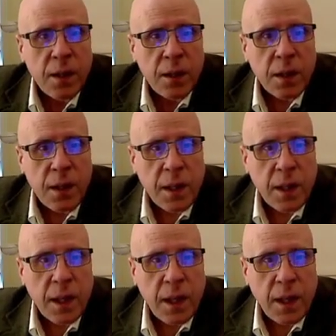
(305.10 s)
The
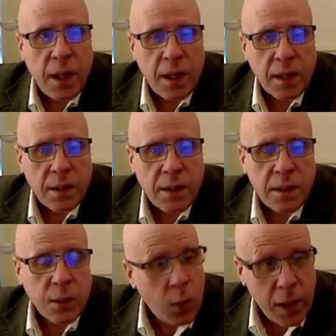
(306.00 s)

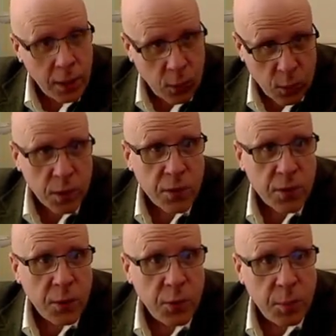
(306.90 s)
y coordinates,
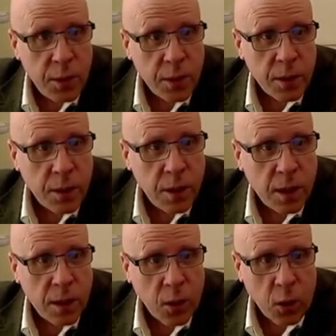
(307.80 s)
excuse me, that
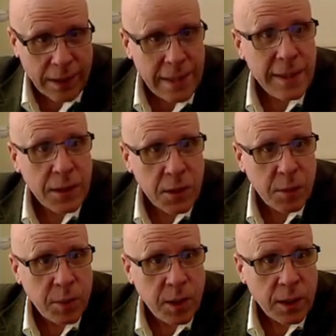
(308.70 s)
are easiest to
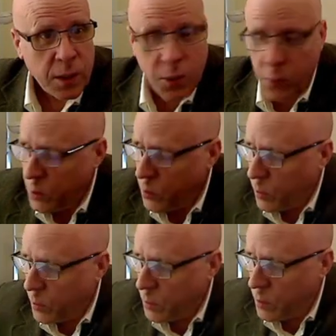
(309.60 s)
plot are the ones where
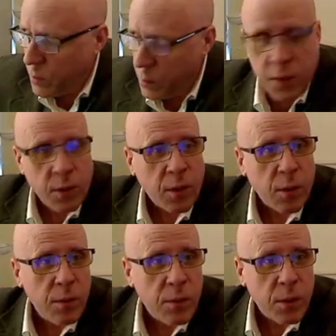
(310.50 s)
it's 0.
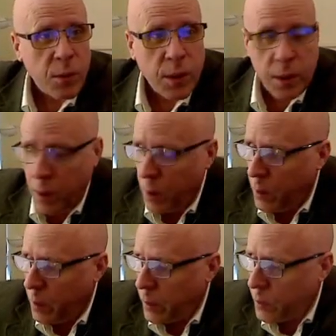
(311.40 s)
So when
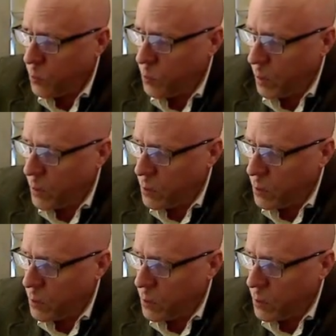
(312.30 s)
x was minus